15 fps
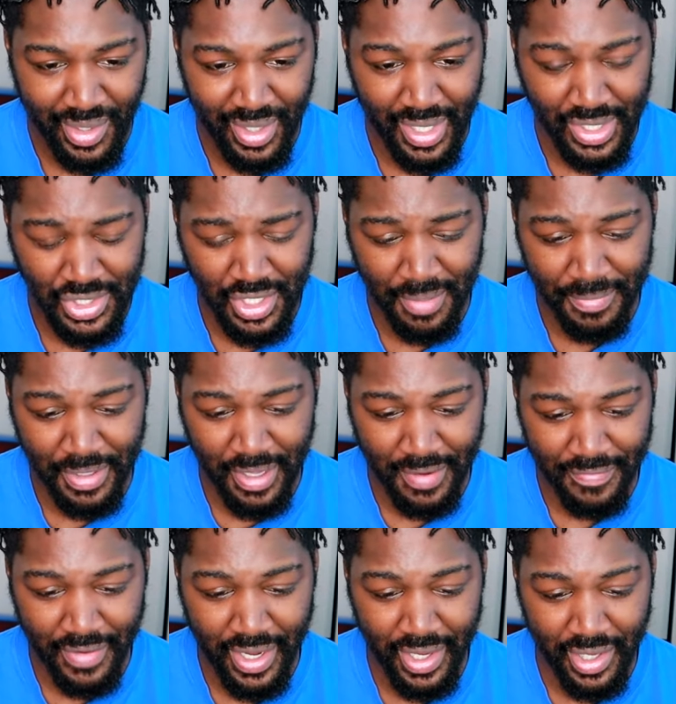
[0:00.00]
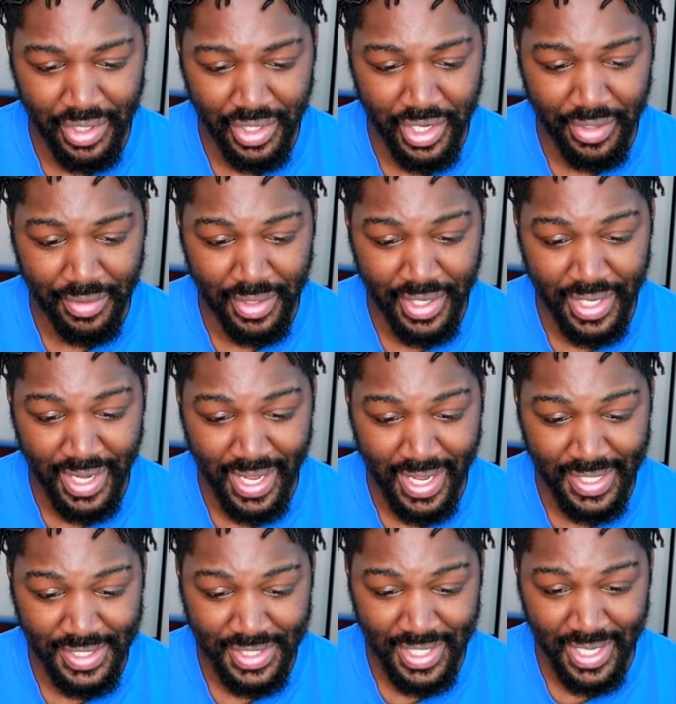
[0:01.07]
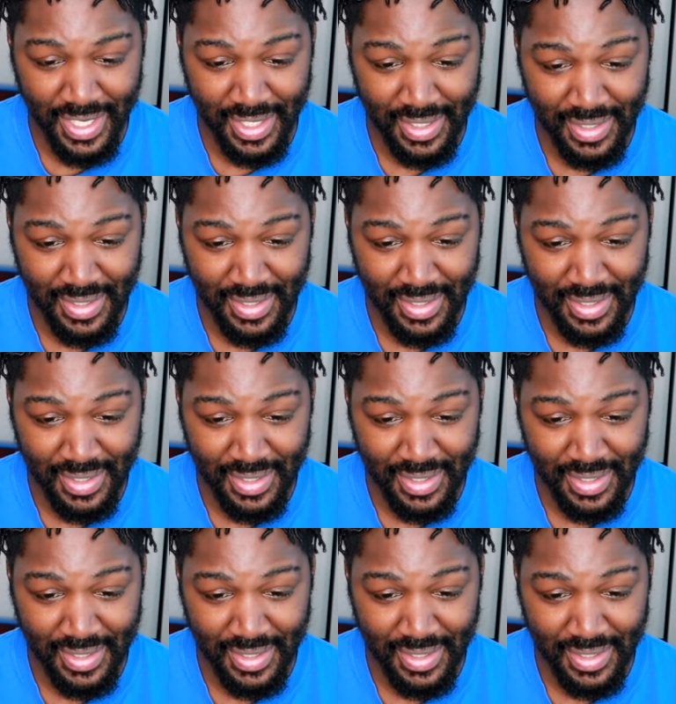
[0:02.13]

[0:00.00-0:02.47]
That's gonna be like finding a needle in a haystack.